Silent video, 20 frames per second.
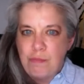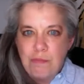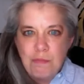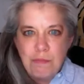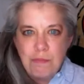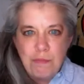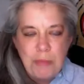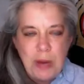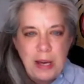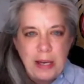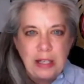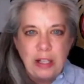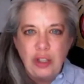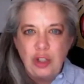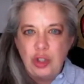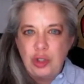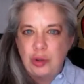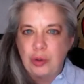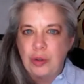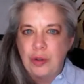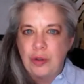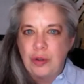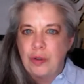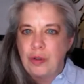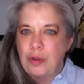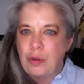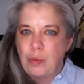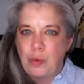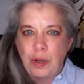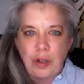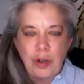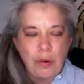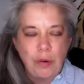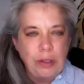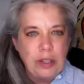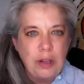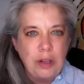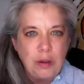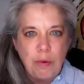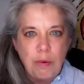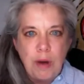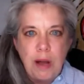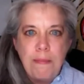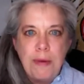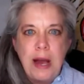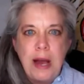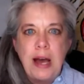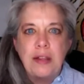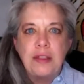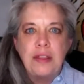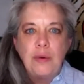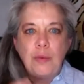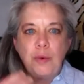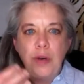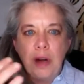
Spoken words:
making sure we're going down the right path, that we